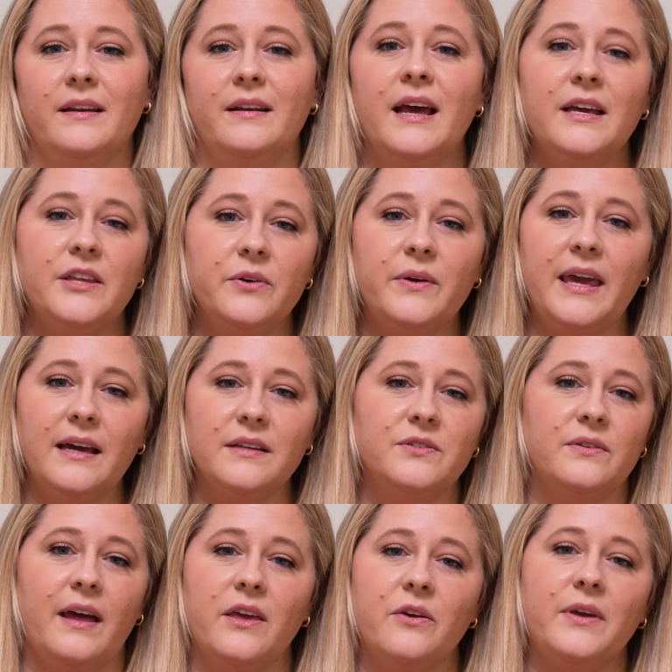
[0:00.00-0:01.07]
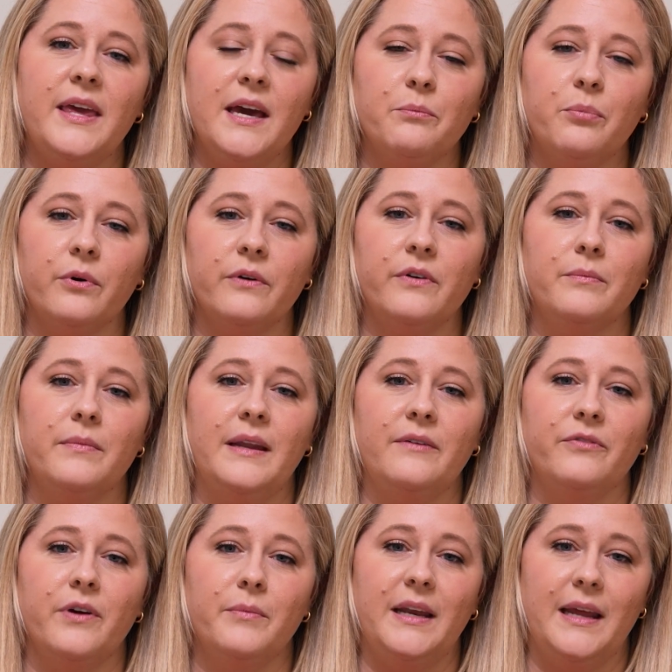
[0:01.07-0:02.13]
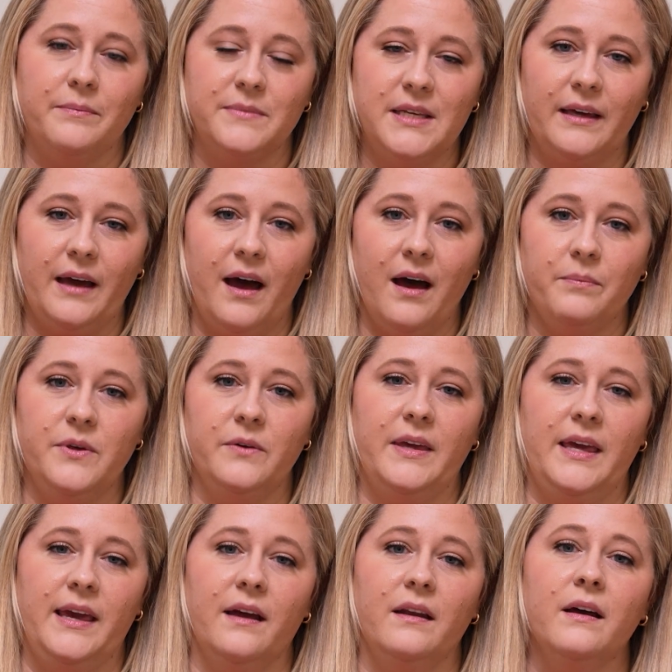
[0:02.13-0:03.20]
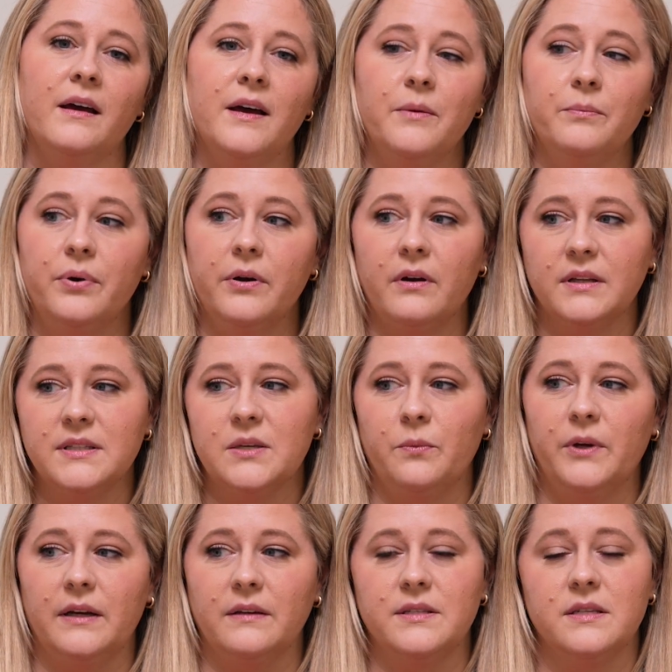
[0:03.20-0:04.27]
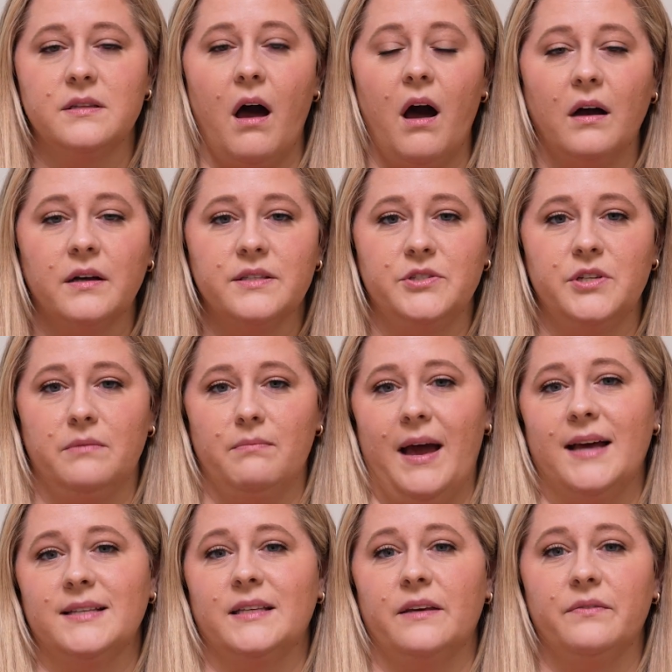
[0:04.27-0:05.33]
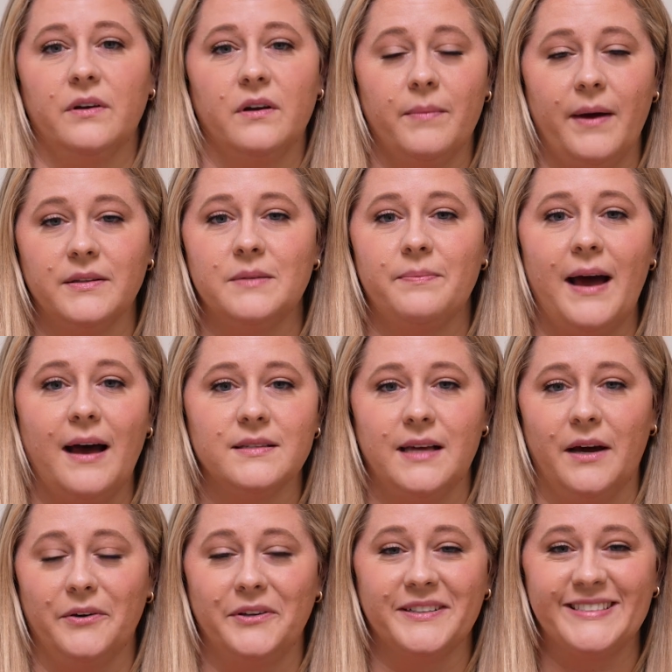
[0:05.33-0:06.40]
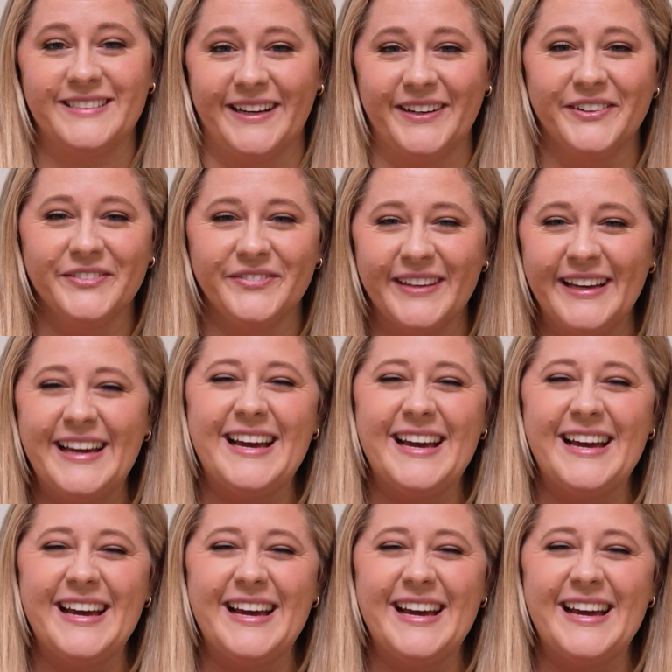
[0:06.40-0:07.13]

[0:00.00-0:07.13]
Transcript: And you can't do that. You can't pour from an empty cup. You can't put on someone else's oxygen mask if you're about to pass out yourself.